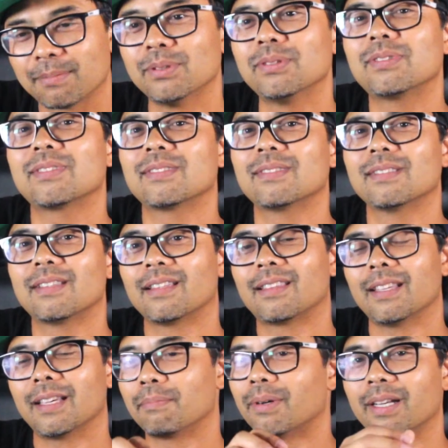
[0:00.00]
Boost the
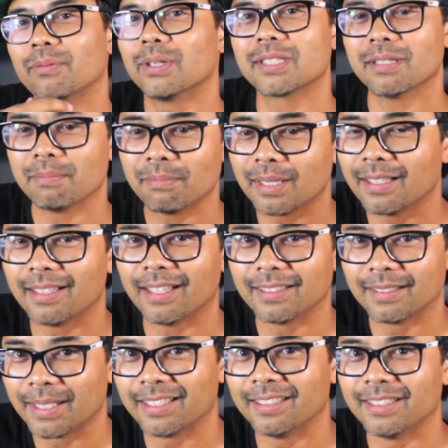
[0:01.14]
thing, but it wasn't me that
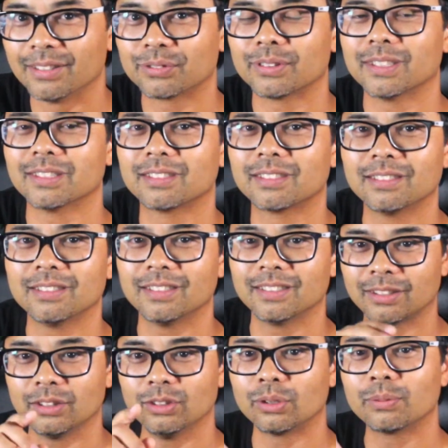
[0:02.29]
made the difference.
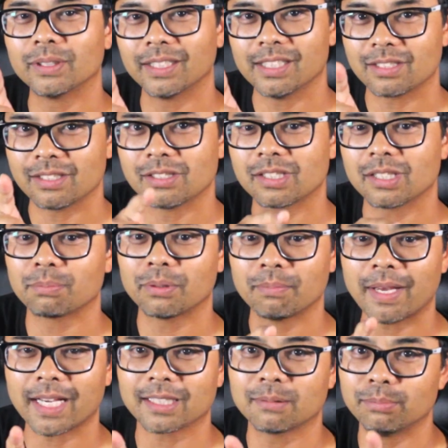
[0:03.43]
It's your relationship with
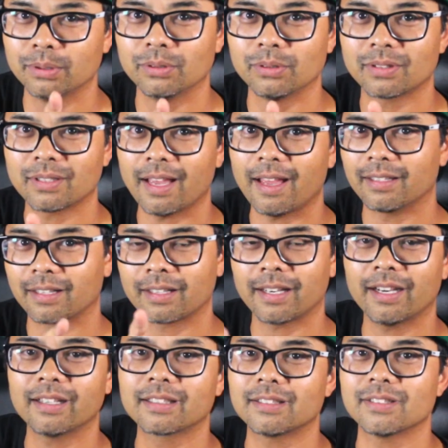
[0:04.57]
Max Boost and the
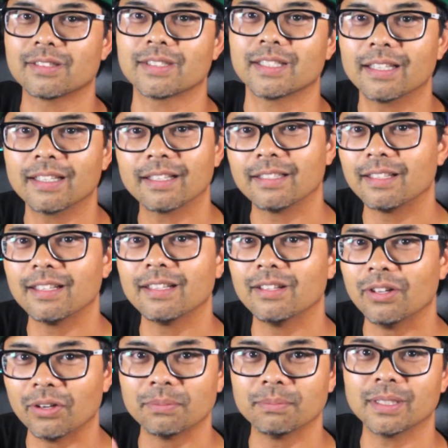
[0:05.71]
characters in it. You didn't
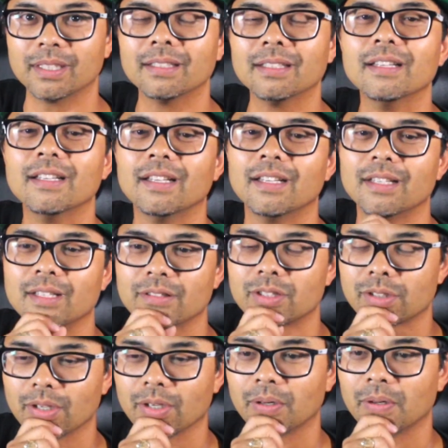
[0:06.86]
know me,
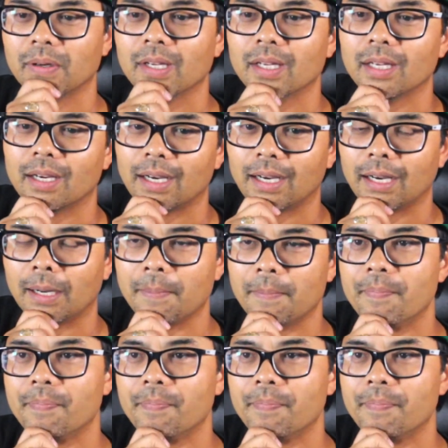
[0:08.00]
so I'm